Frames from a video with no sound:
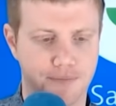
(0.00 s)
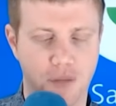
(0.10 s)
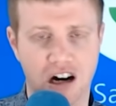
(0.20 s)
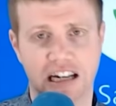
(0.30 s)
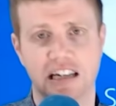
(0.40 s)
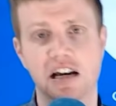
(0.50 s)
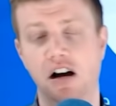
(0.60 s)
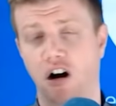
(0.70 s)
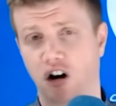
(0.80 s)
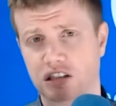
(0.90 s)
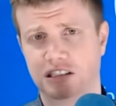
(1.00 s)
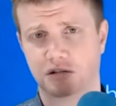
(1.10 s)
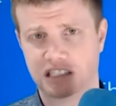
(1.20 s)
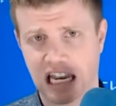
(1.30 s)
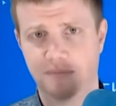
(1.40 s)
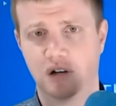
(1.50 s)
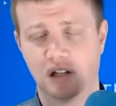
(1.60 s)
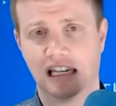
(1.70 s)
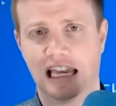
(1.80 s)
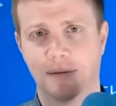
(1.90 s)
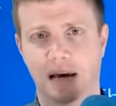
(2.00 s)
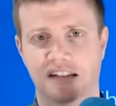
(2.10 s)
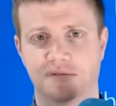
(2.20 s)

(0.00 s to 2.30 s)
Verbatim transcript: mind. Also, 10 million Game Pass